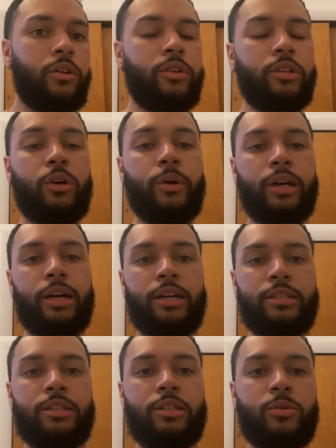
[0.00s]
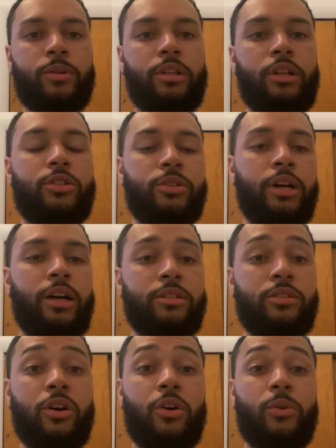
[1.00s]
Really quick, guys, I just wanted to let you
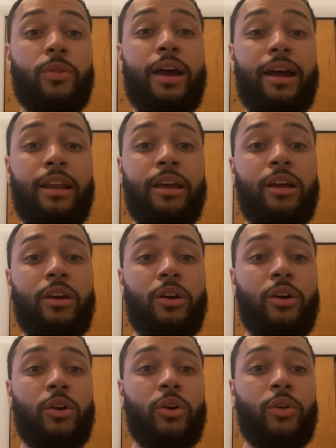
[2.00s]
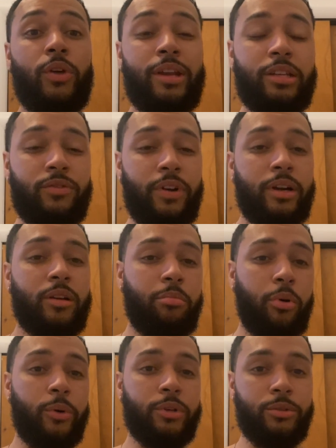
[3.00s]
guys know that it is very
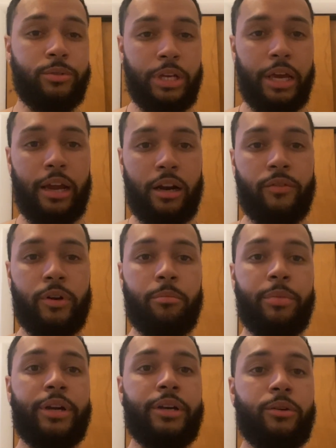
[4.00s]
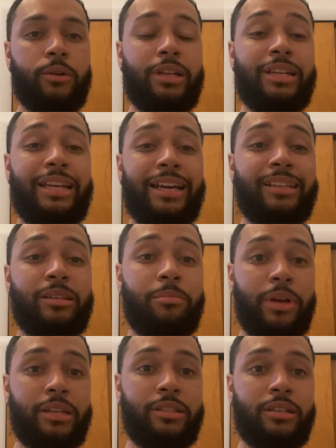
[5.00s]
important to take care of your beard on a daily
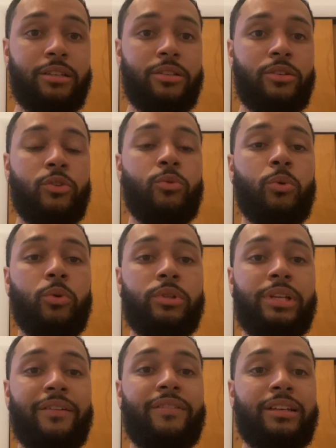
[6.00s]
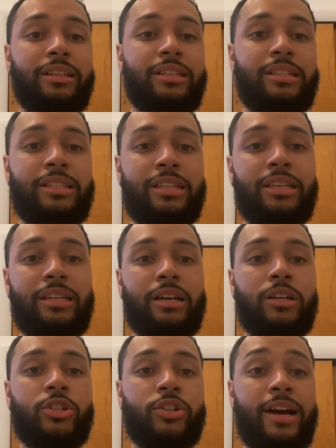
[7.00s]
basis. You will definitely see
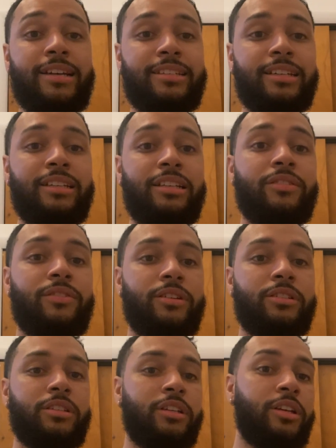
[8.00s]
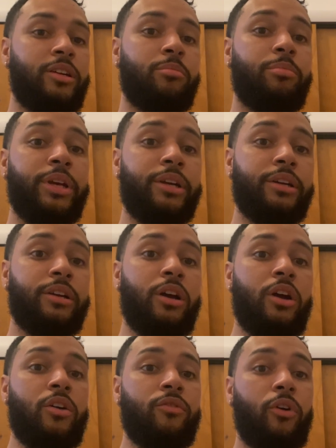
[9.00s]
a drastic difference in your beard
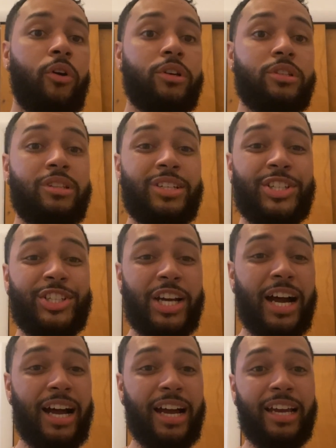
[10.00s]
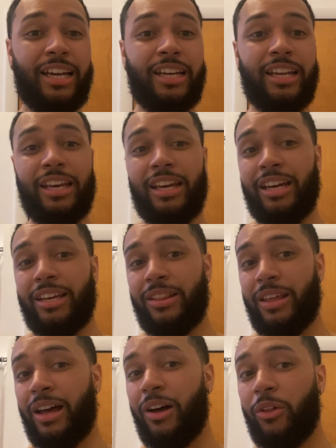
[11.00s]
as far as the shine,
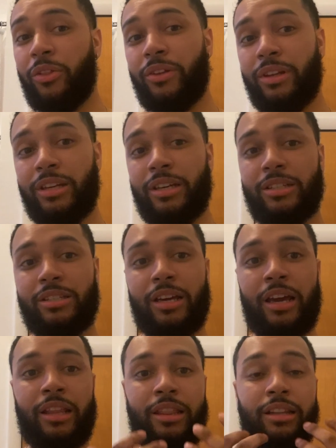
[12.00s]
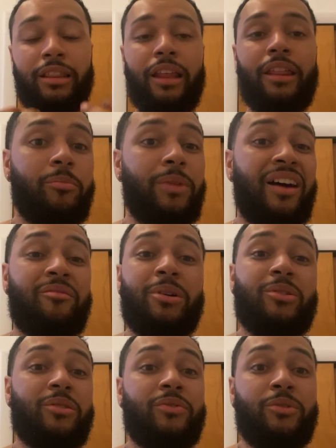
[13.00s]
the healthiness, and the length. I've
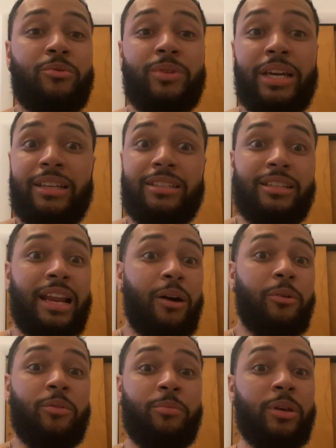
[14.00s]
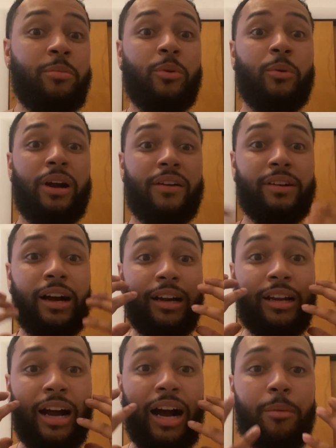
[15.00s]
been on a few dates now with people where I've
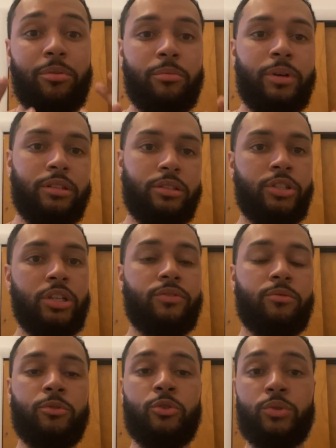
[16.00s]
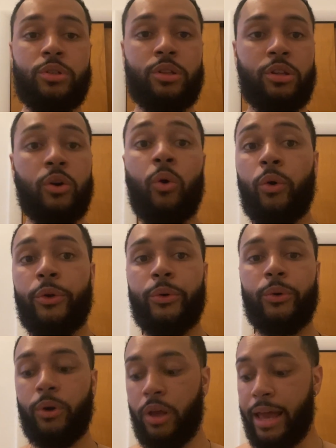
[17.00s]
gotten compliments just from using the
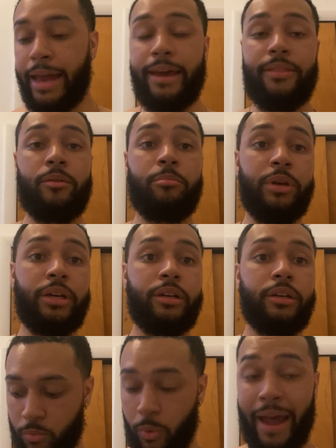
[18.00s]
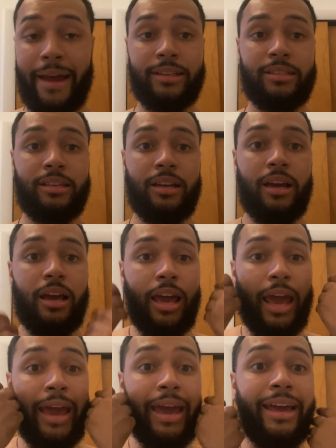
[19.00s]
oil and the beard wax,
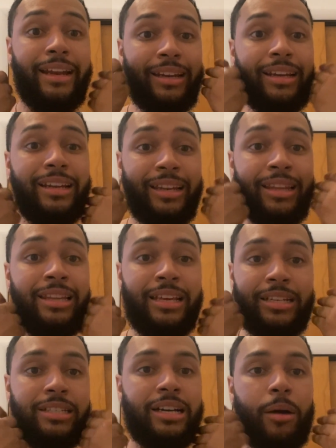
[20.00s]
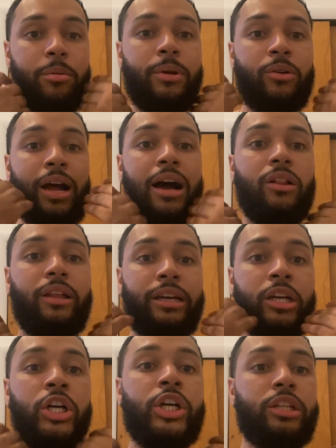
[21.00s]
and they just compliment on how
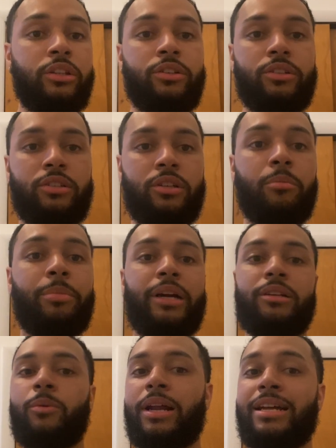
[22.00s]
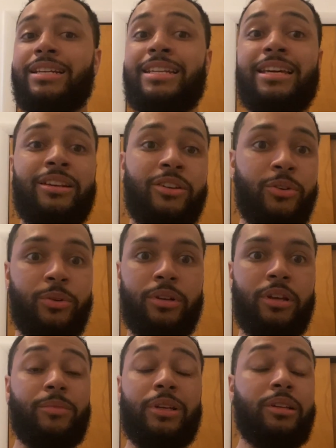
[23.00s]
like good it looks compared to didn't do
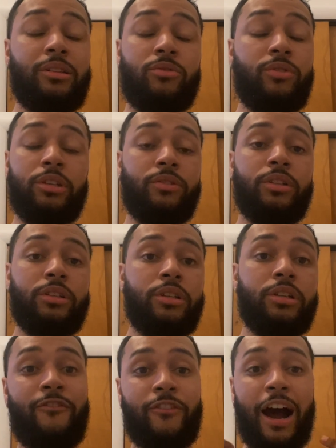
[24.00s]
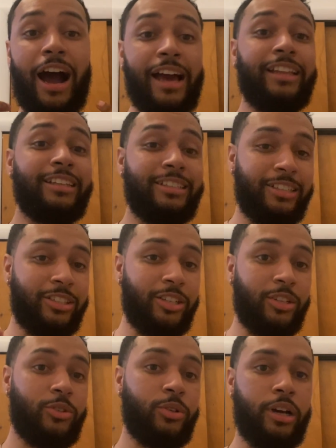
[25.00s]
it. It's really, really good. Highly
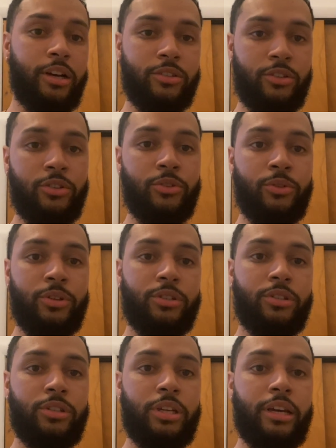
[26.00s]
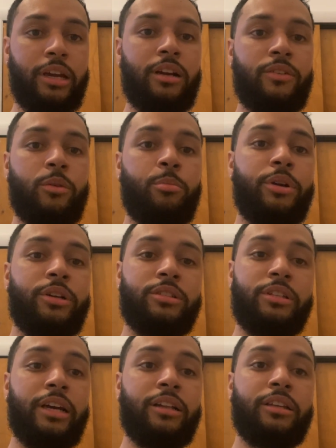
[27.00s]
suggest you guys to do this and take care of your beards
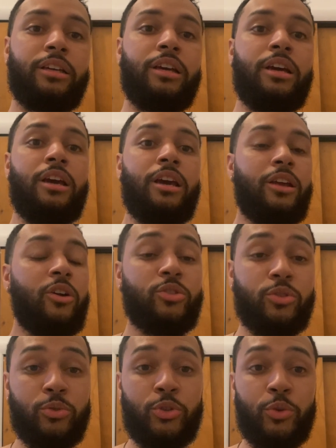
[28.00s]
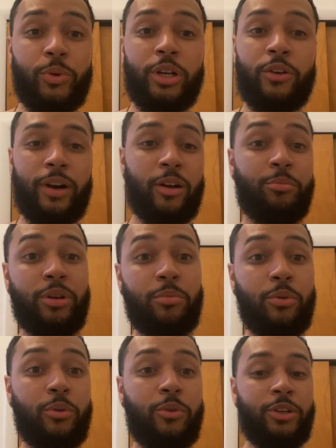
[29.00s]
daily. And also too, when you're around
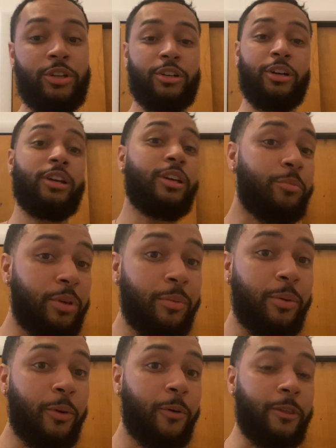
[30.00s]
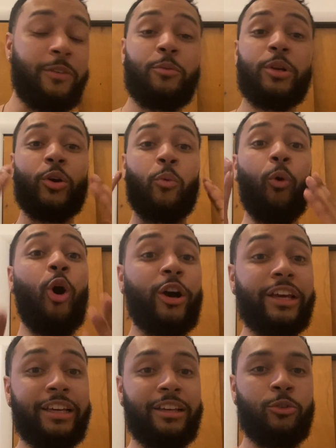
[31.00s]
people and you're hugging people, and even when you're
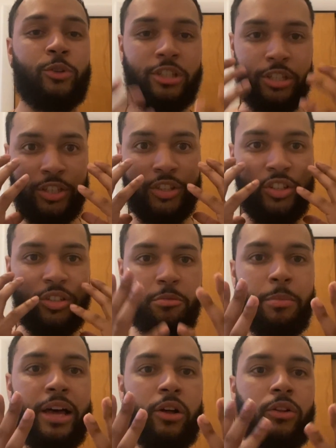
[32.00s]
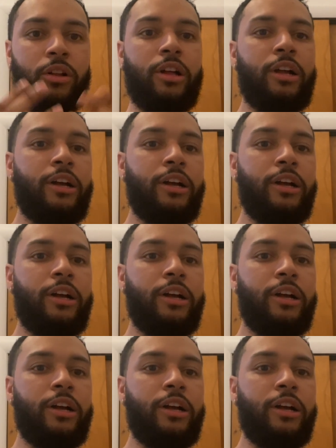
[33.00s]
walking, you can just smell.